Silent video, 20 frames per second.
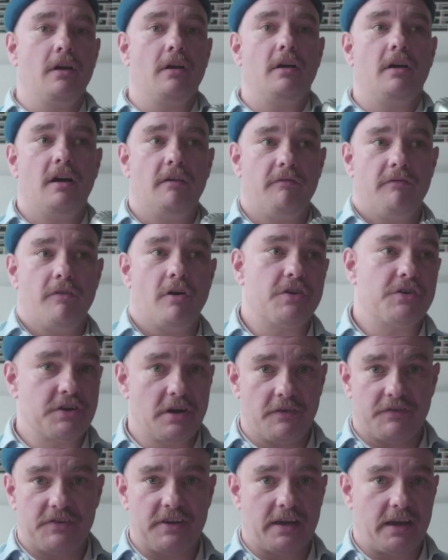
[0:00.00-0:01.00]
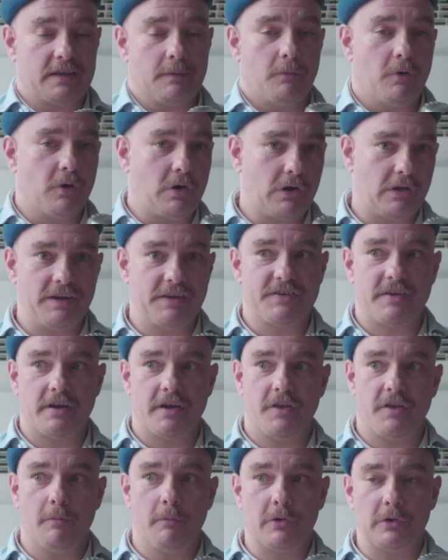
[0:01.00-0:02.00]
a version of say like the Mona Lisa.
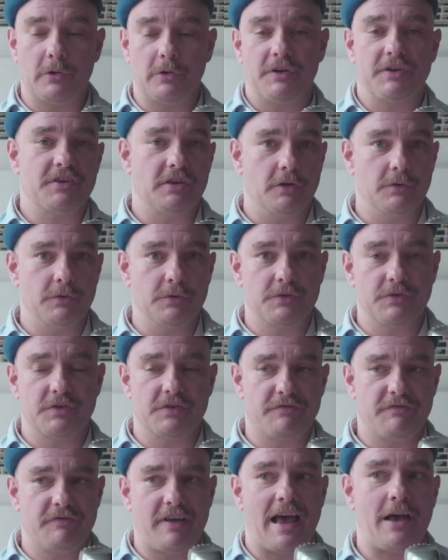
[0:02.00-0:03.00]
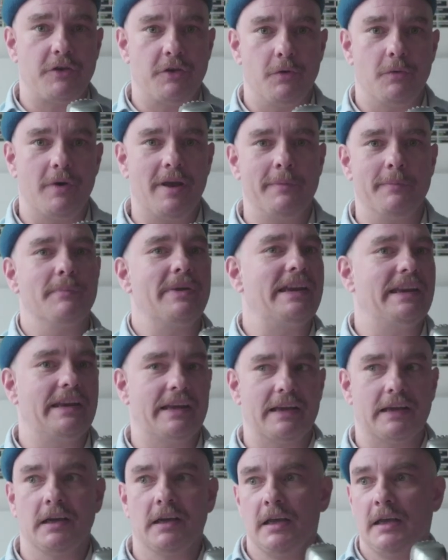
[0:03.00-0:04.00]
The Mona Lisa loses value and
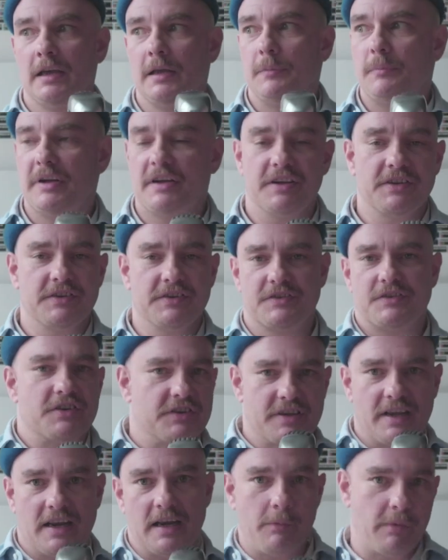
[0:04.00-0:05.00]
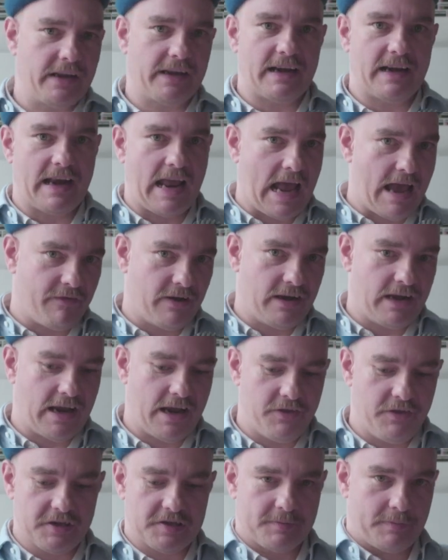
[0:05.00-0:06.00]
meaning because just anybody could have it and
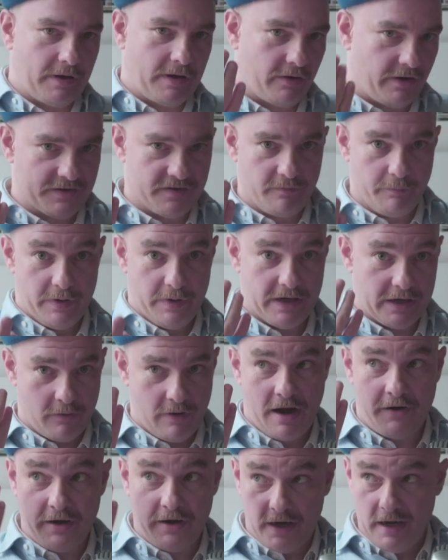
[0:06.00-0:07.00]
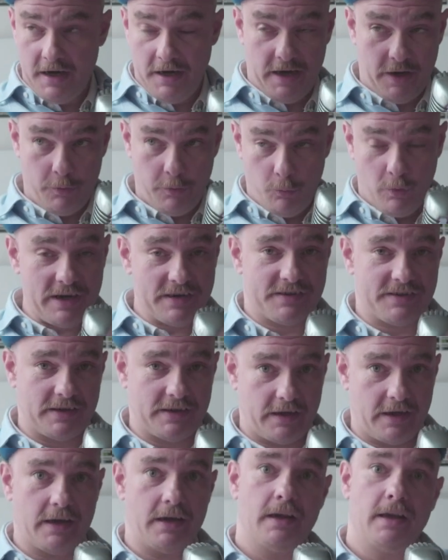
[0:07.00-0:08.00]
the experience of being around it and, and witnessing
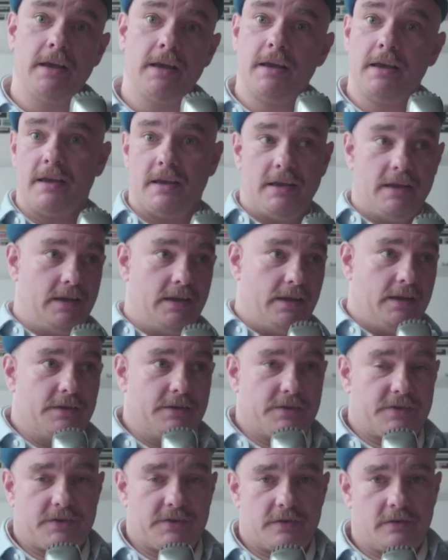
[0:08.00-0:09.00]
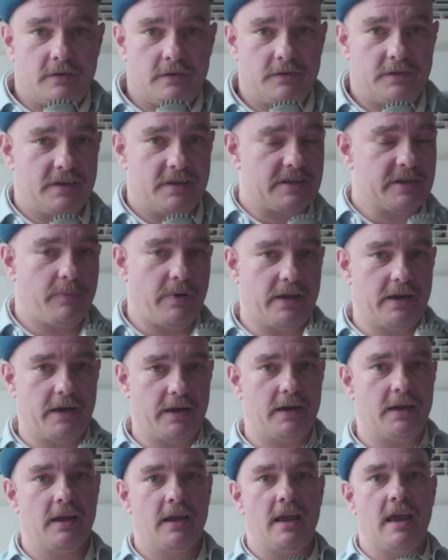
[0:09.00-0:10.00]
it is
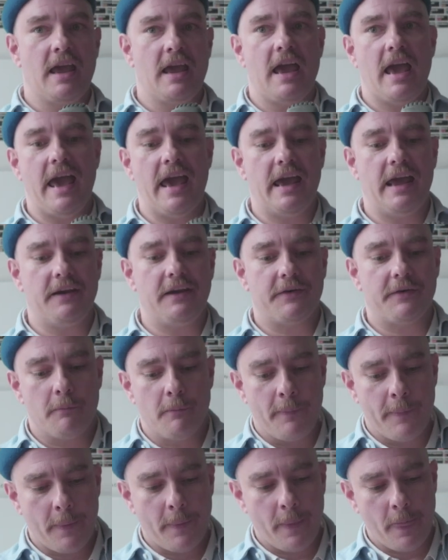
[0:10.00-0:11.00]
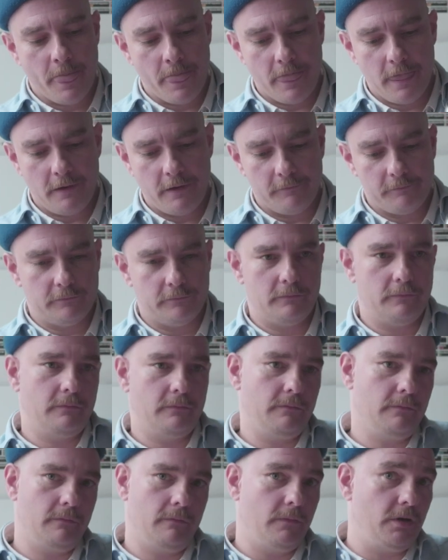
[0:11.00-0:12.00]
dissipated. And
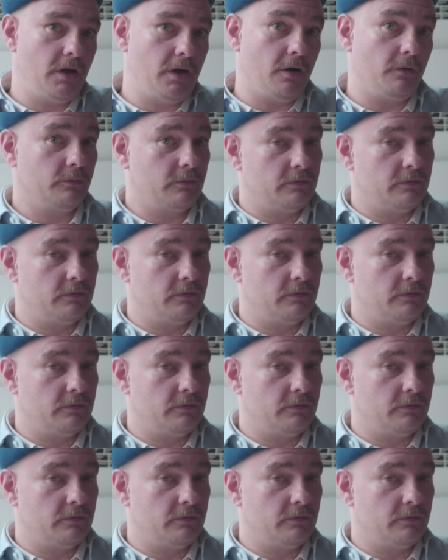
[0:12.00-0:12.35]
you know